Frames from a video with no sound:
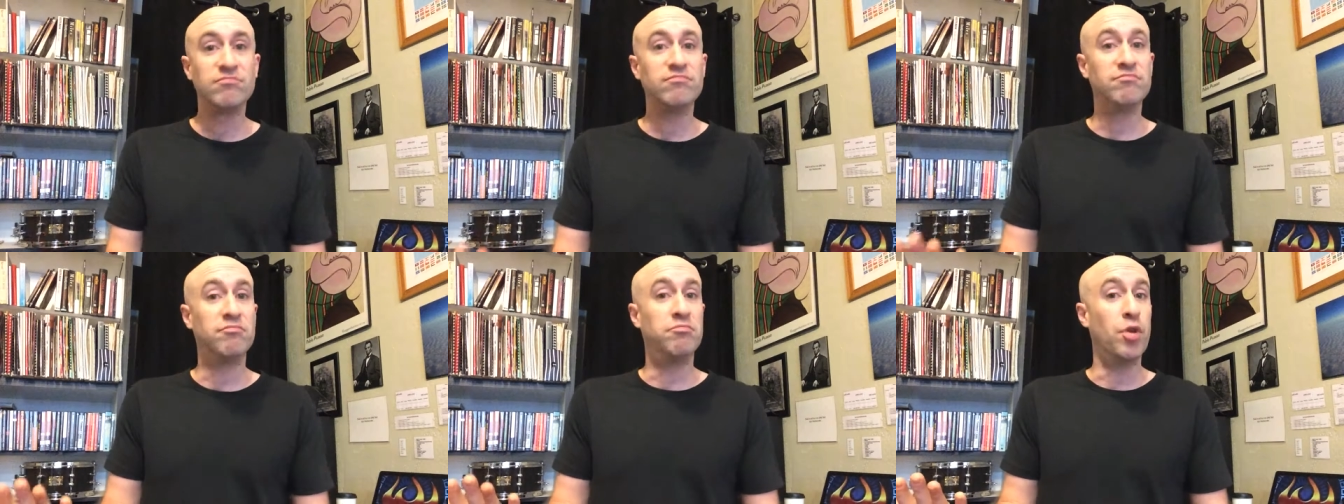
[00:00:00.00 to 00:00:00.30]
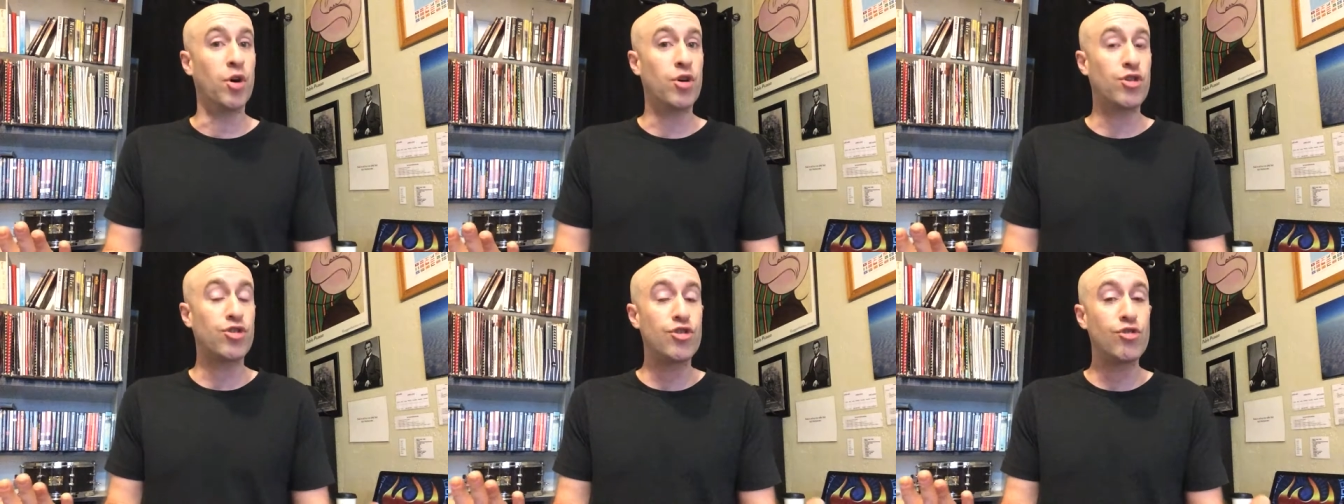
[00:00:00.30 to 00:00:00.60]

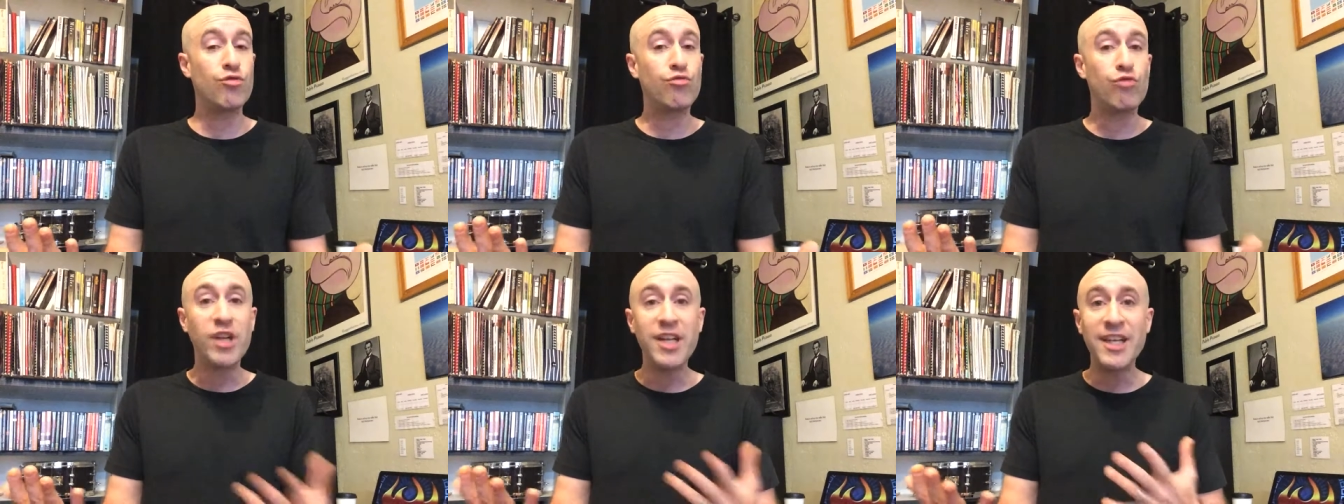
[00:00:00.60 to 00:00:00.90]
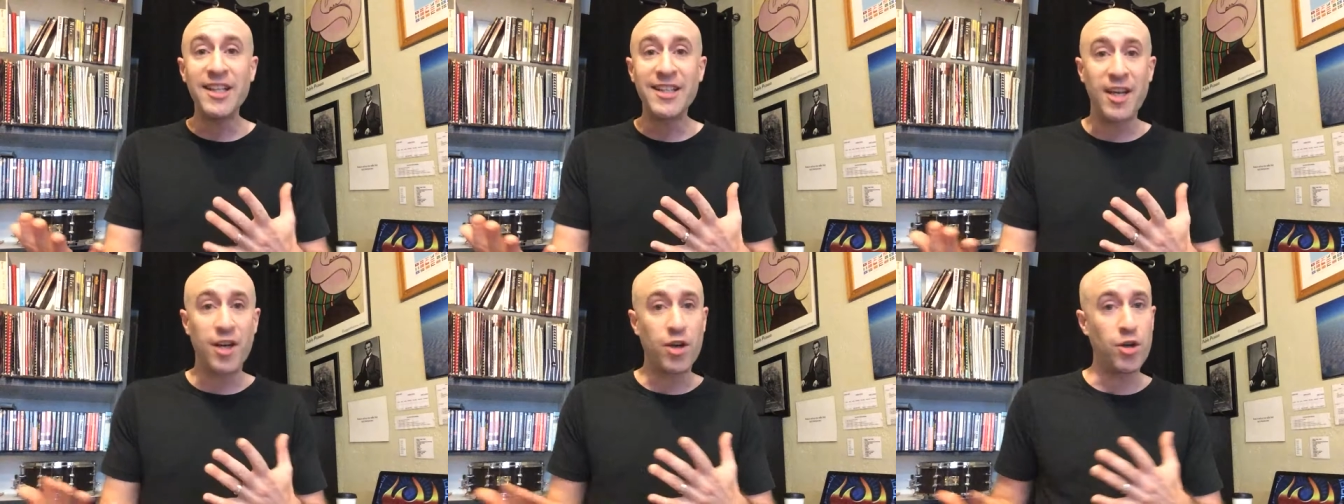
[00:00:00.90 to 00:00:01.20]
books you
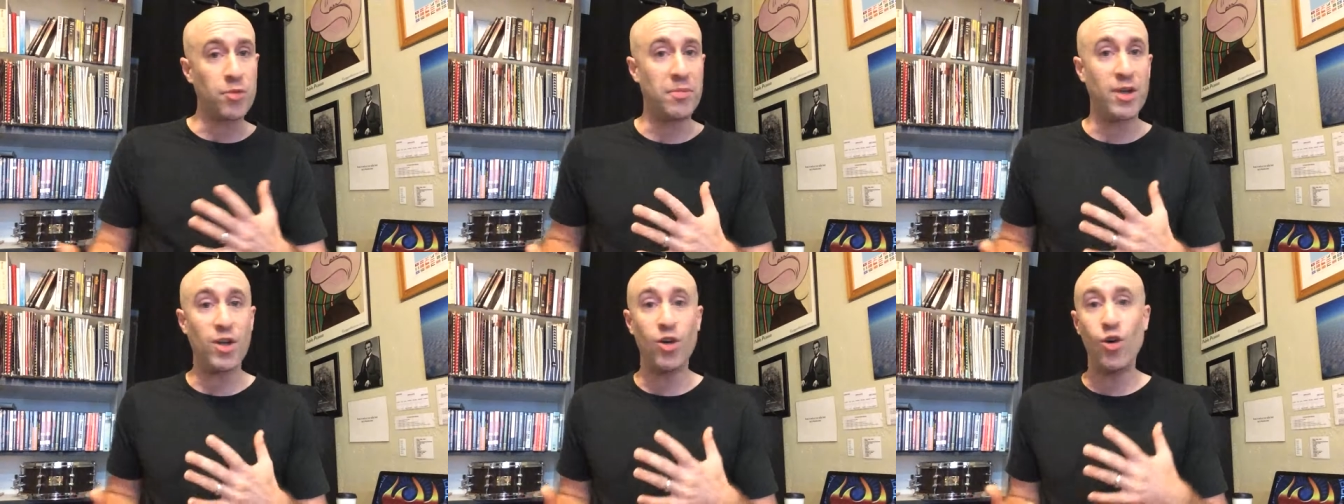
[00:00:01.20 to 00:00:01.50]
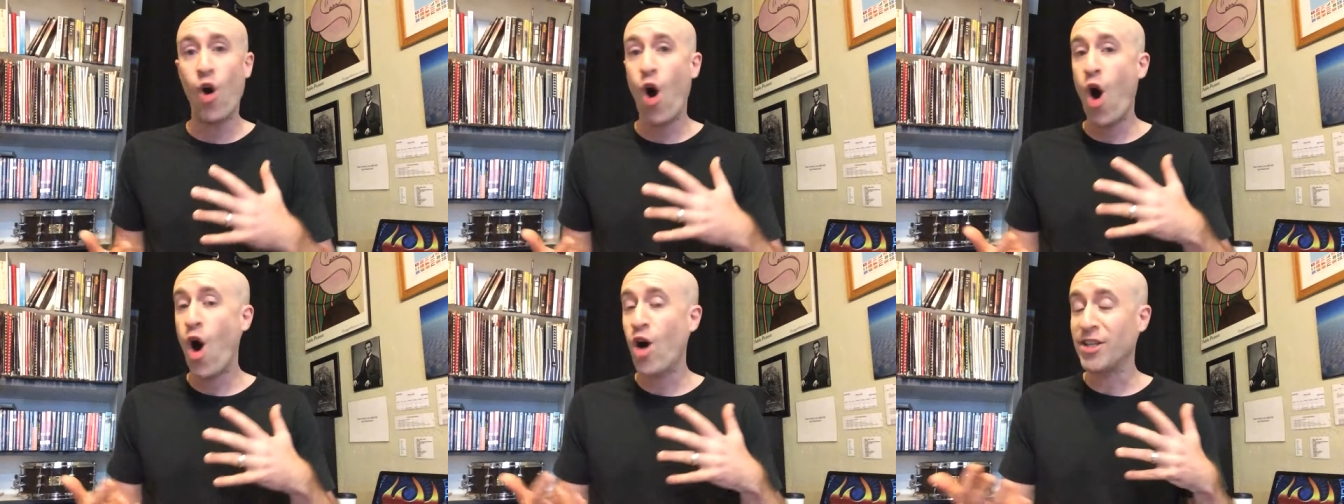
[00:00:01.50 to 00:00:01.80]
read that could be
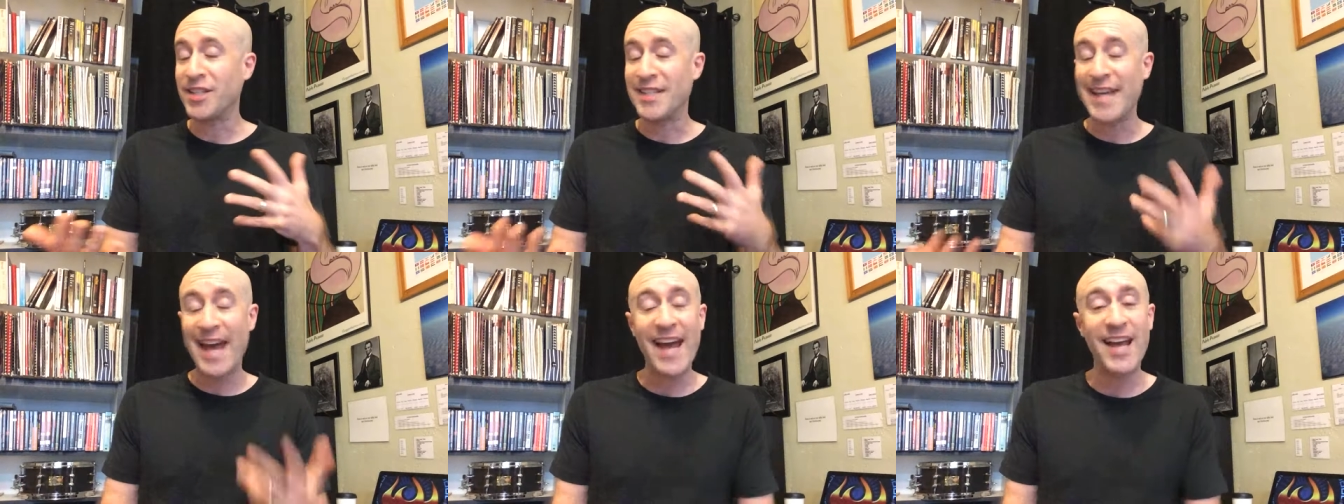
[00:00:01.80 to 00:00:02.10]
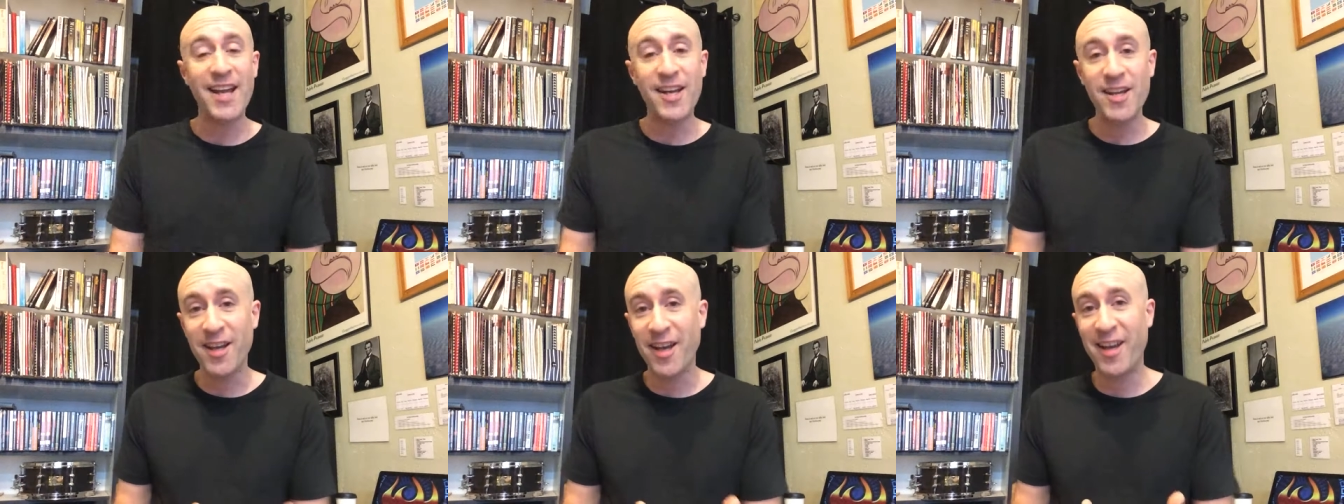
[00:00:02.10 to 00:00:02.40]
long
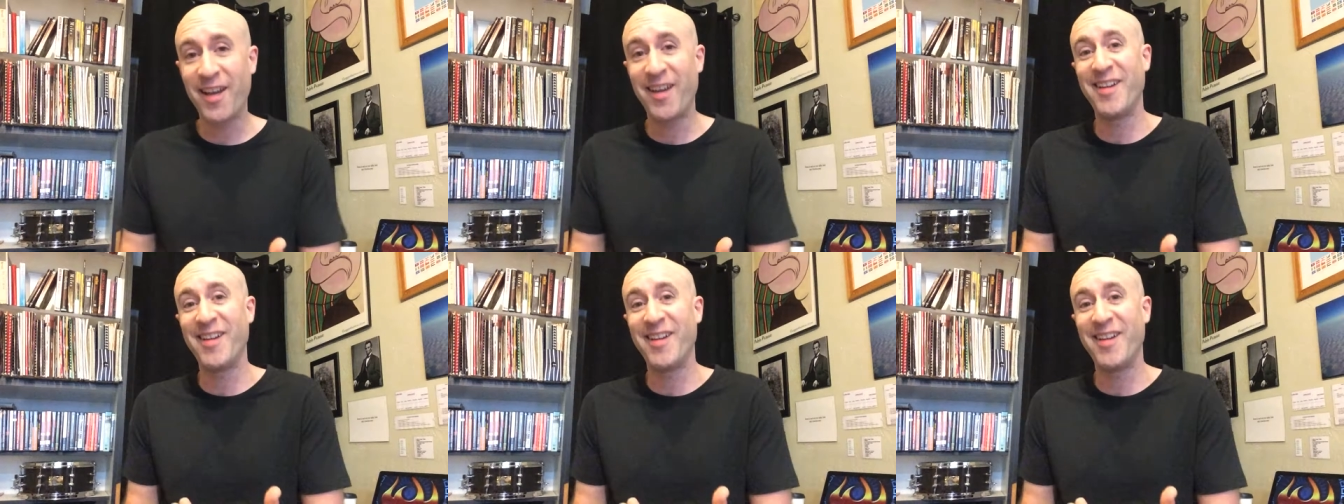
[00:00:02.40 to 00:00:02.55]
dead.